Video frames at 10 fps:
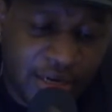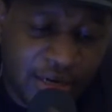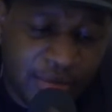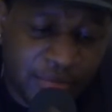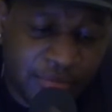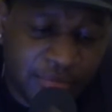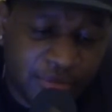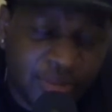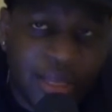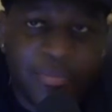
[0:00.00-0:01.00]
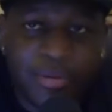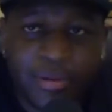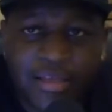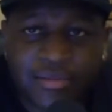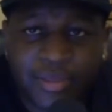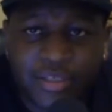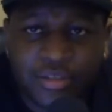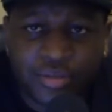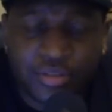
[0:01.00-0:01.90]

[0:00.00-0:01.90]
um, you know, a lot of people ask me to do it.